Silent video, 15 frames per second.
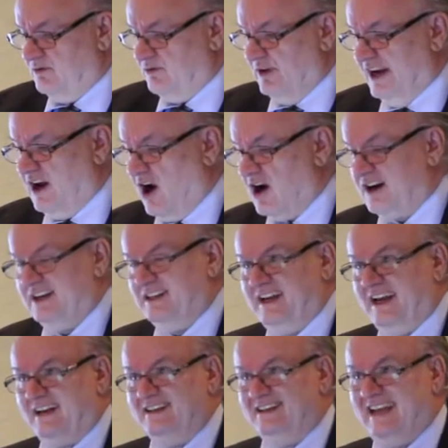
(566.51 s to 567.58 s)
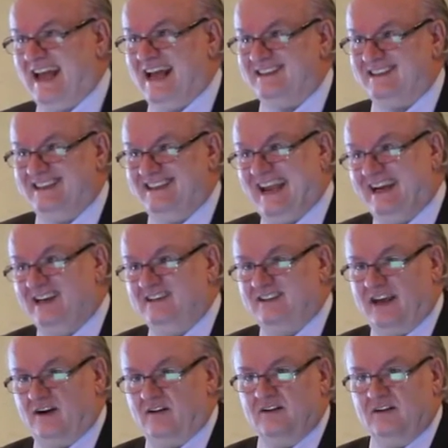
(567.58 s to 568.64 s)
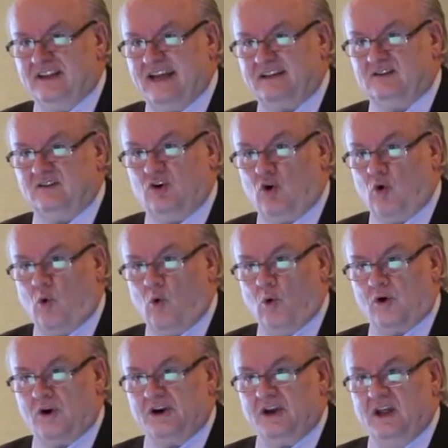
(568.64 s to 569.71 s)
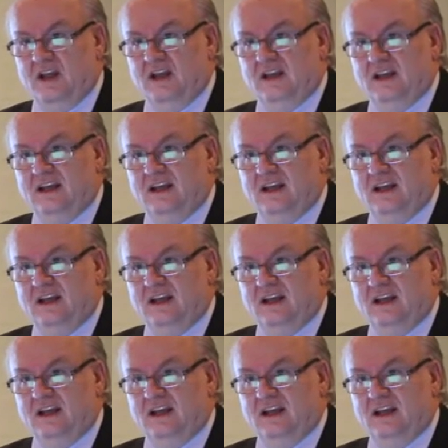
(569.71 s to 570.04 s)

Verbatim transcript: re-architected as a data center. That's CORD.